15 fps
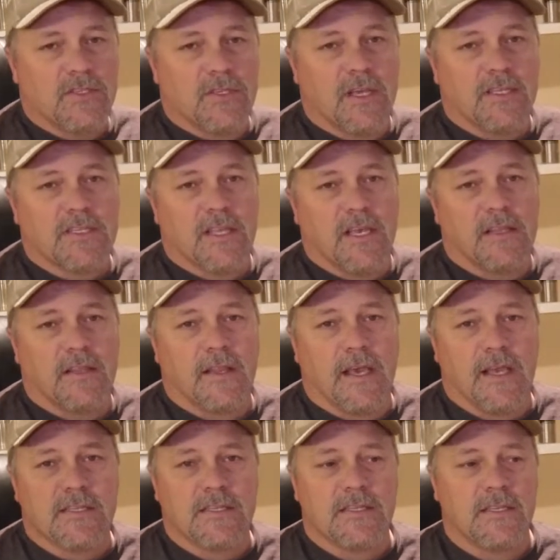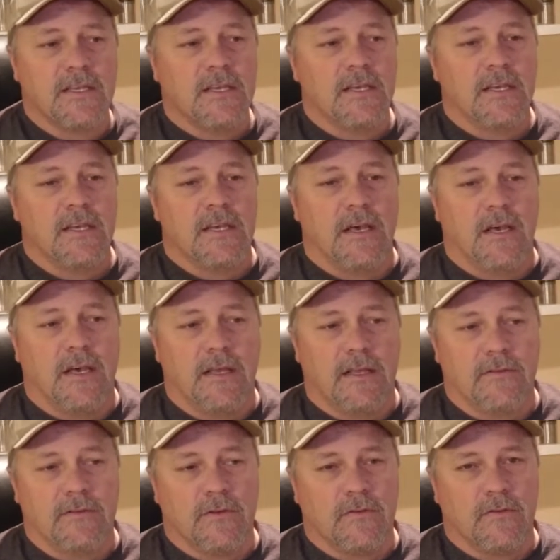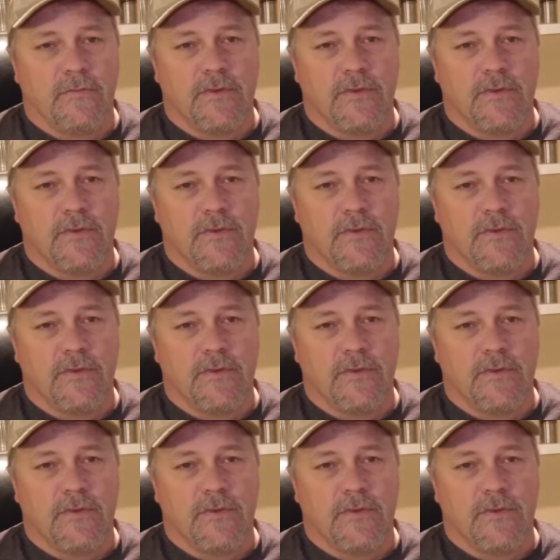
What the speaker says: You guys like the last little